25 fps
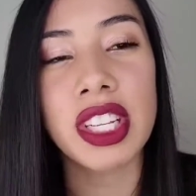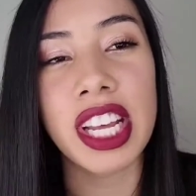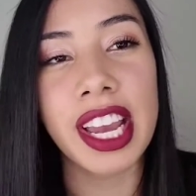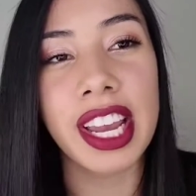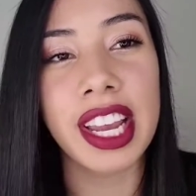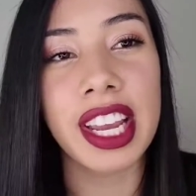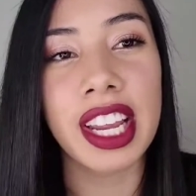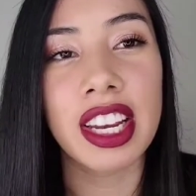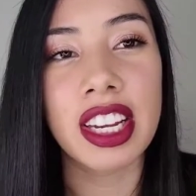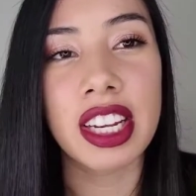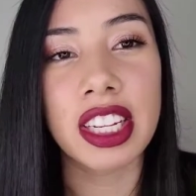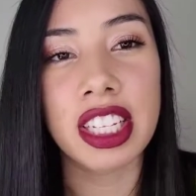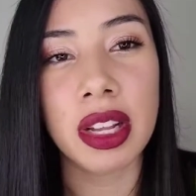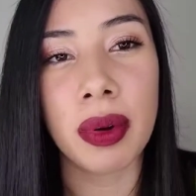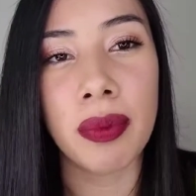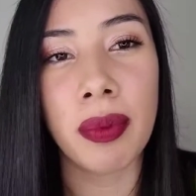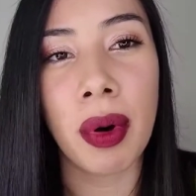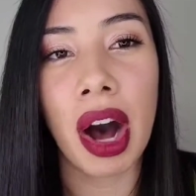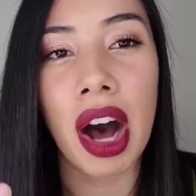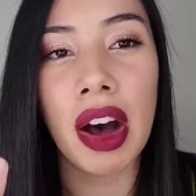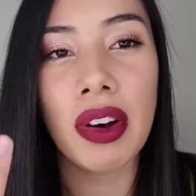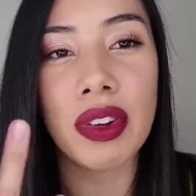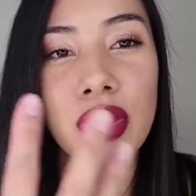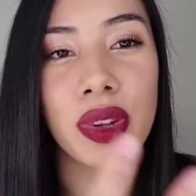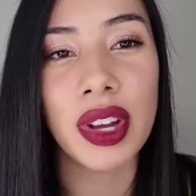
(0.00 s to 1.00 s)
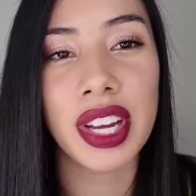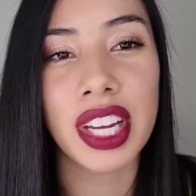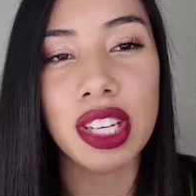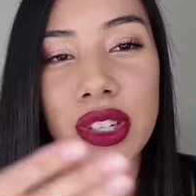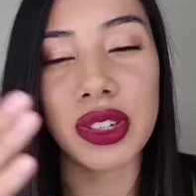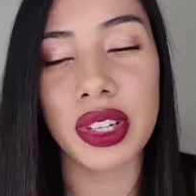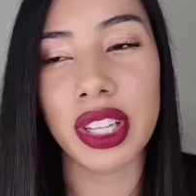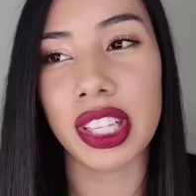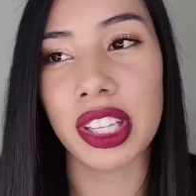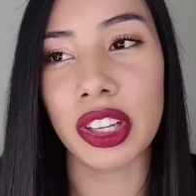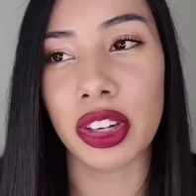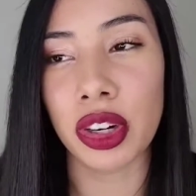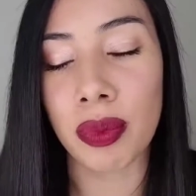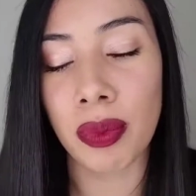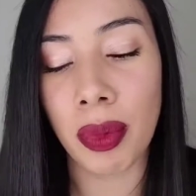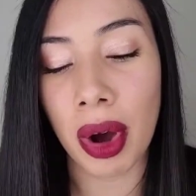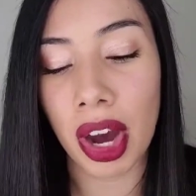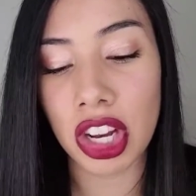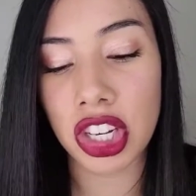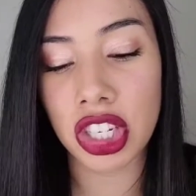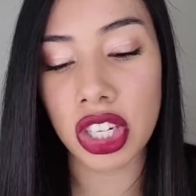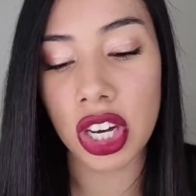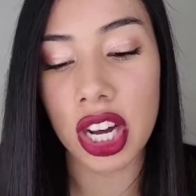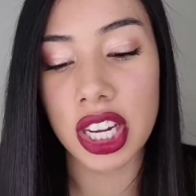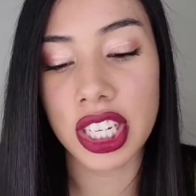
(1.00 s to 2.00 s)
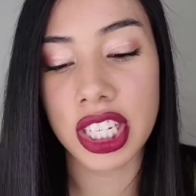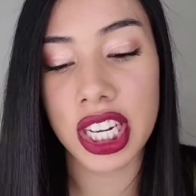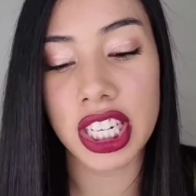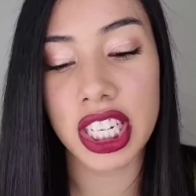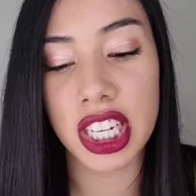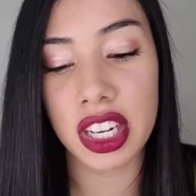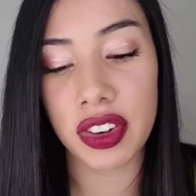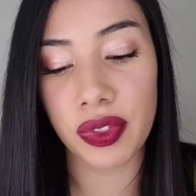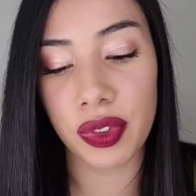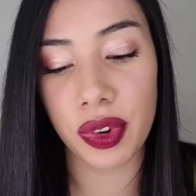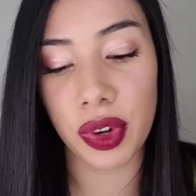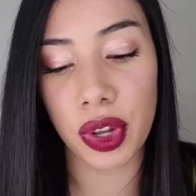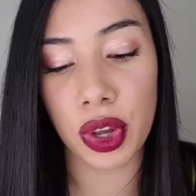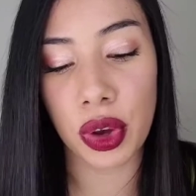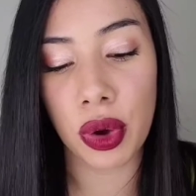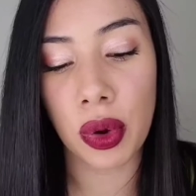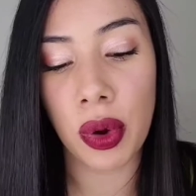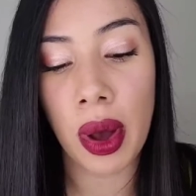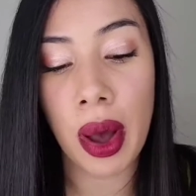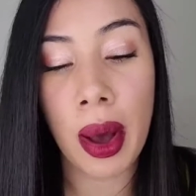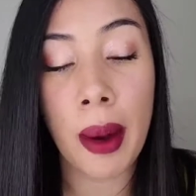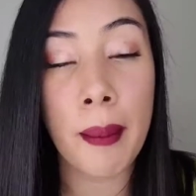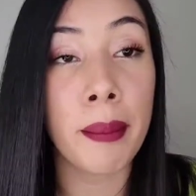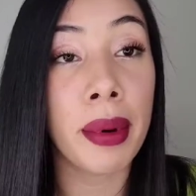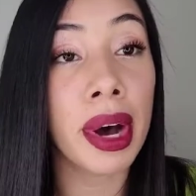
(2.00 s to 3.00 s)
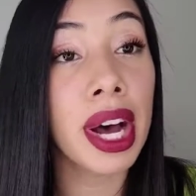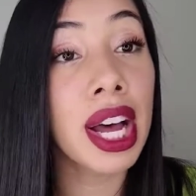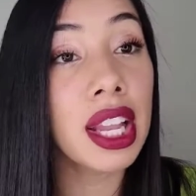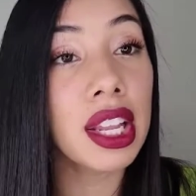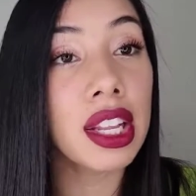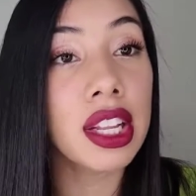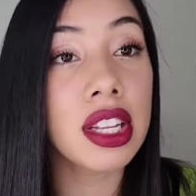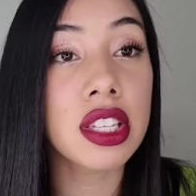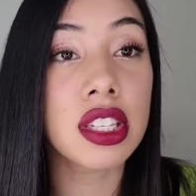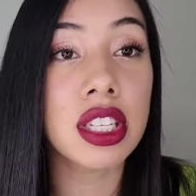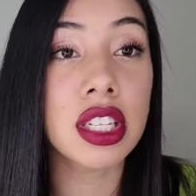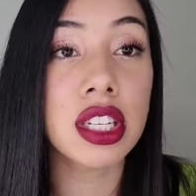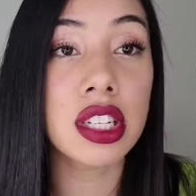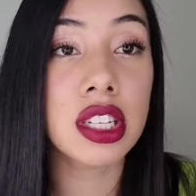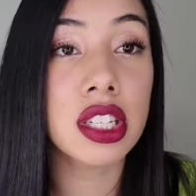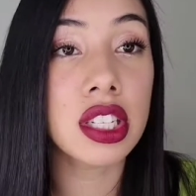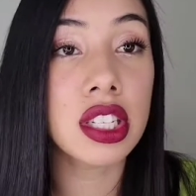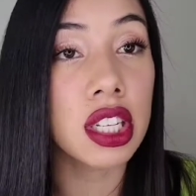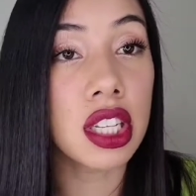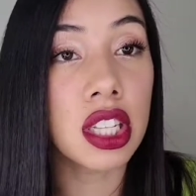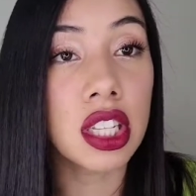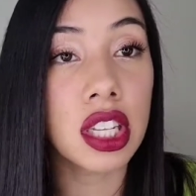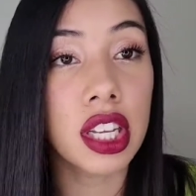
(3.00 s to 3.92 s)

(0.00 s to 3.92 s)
taking some off so I could do the little montage I did for you. But let's just